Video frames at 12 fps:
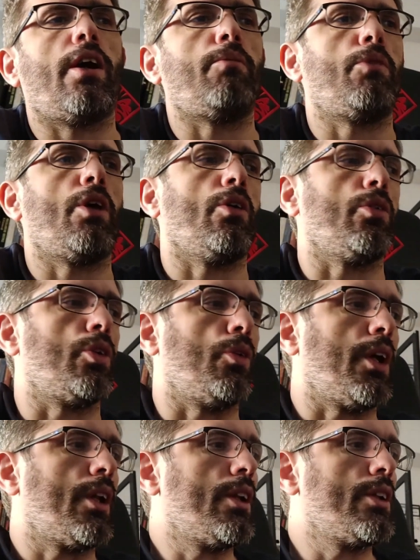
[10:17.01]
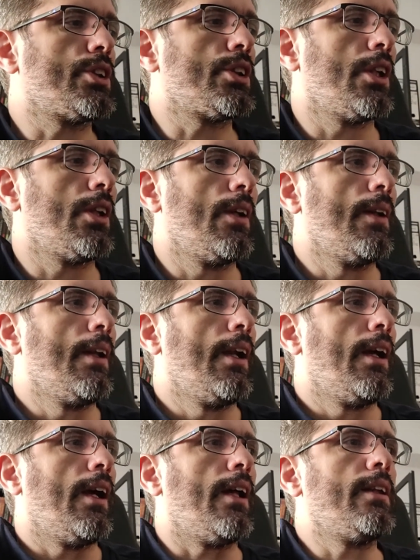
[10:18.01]
I'm now doing this,
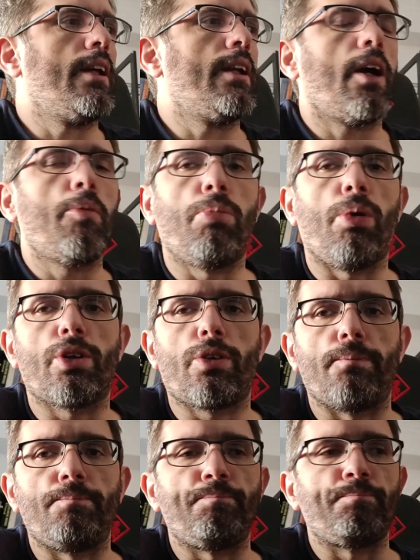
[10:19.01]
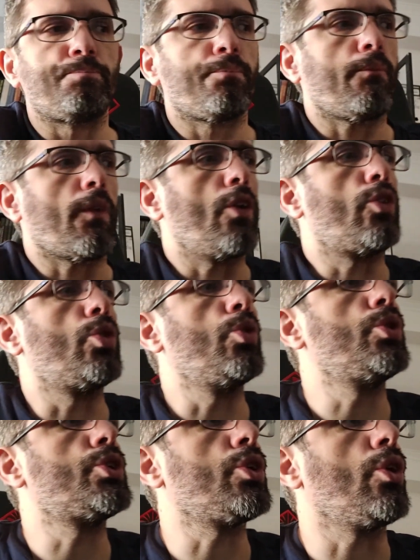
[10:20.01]
and then I bought
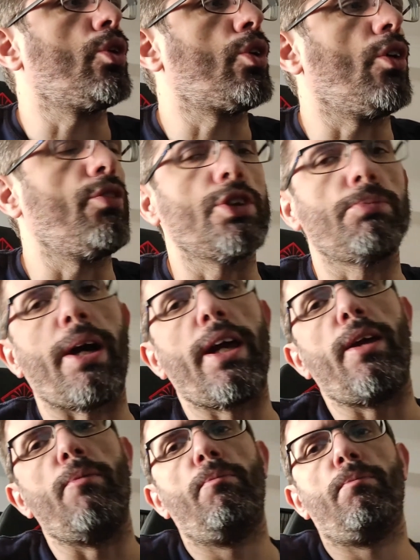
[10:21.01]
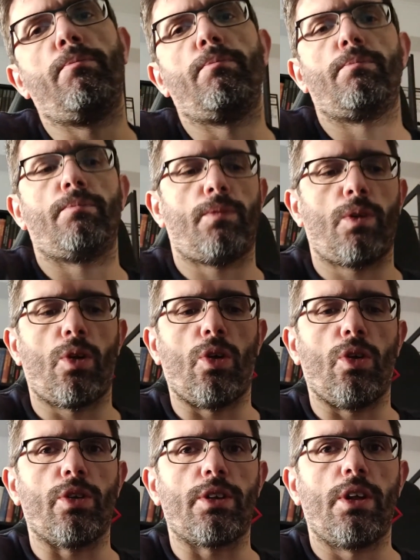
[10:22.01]
two solo novels by him
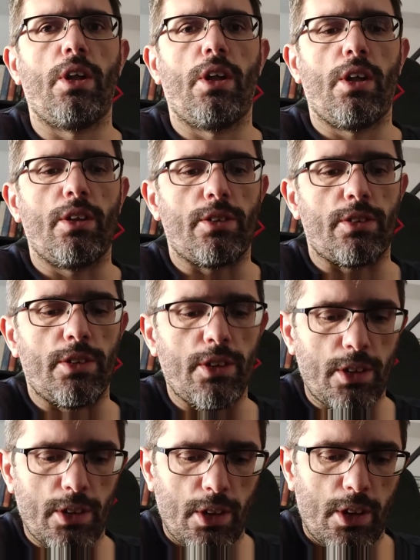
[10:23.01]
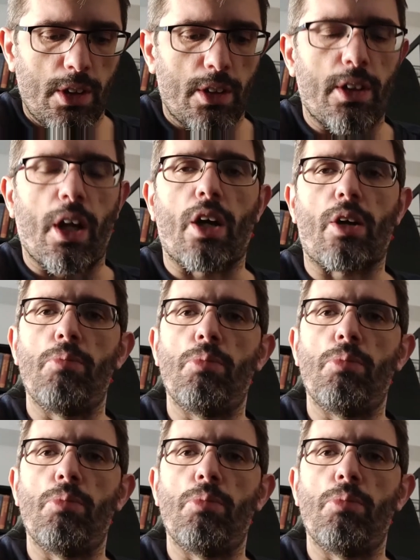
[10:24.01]
called The Dark